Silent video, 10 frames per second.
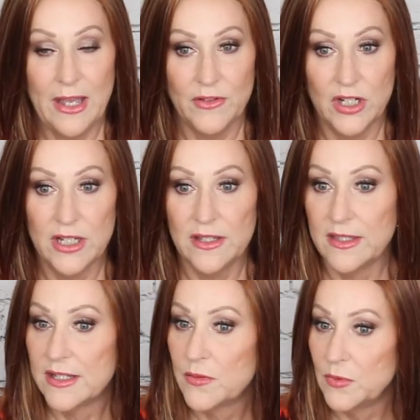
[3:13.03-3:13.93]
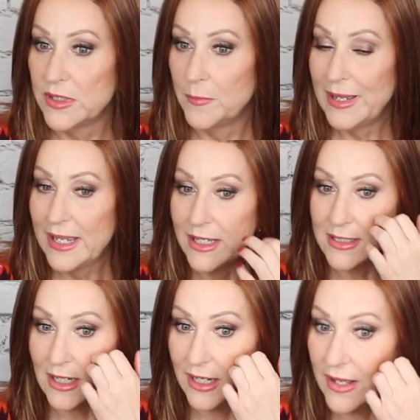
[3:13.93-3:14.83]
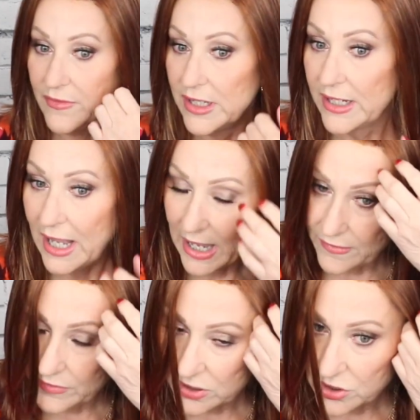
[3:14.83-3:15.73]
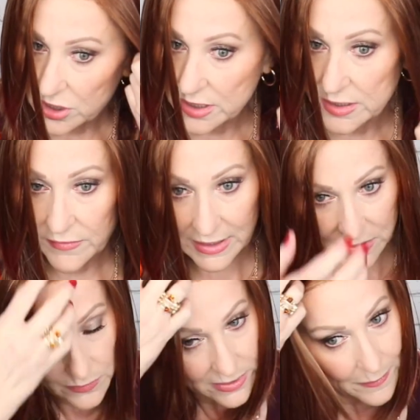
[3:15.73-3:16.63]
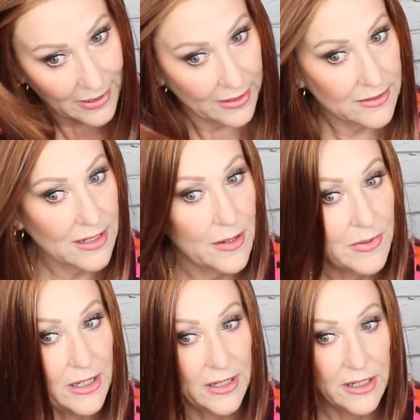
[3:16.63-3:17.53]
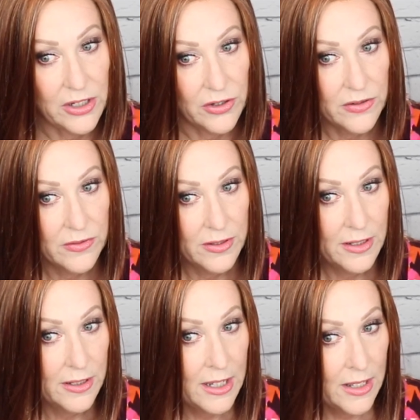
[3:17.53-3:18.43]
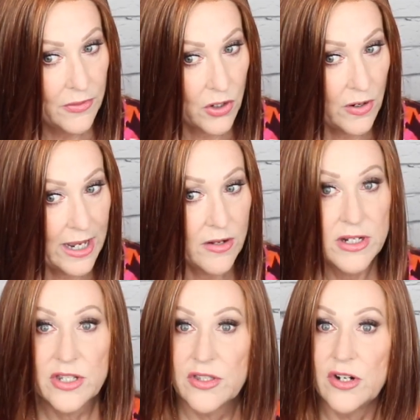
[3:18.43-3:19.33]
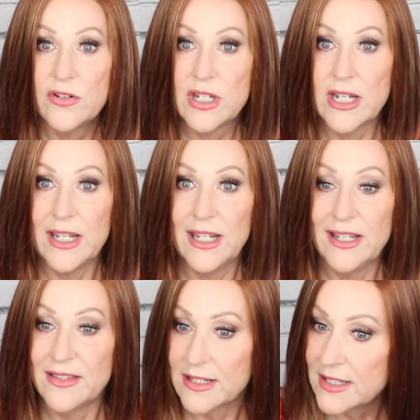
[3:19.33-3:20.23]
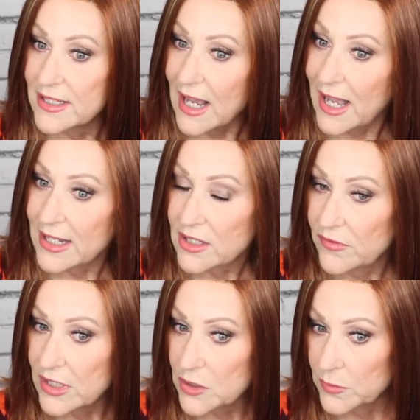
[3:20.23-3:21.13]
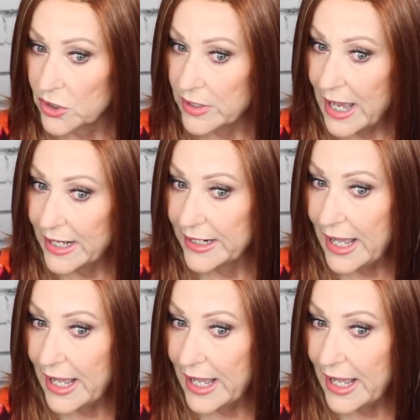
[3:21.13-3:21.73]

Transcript: have a look at this one. The bang is 11 and a half inches, so that's what the bang is coming in here. The crown is 13. The sides on this one are nine